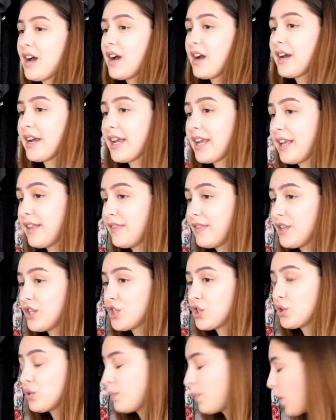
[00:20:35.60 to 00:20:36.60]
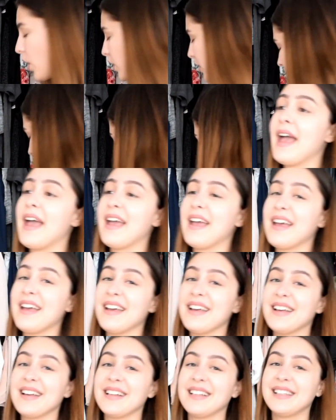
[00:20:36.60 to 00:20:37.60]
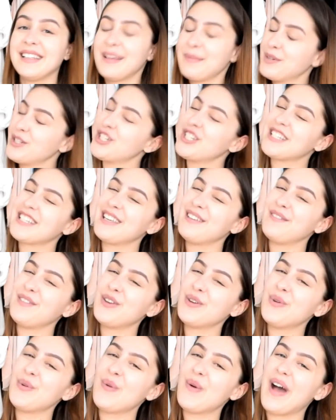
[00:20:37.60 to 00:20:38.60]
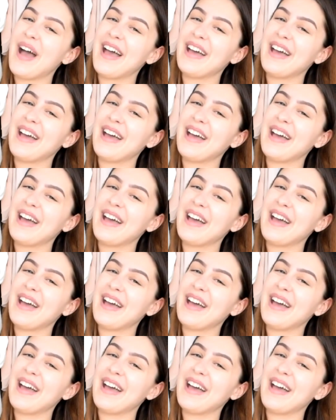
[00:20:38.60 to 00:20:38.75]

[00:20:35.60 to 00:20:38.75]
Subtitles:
are in these two boxes. And let me just give you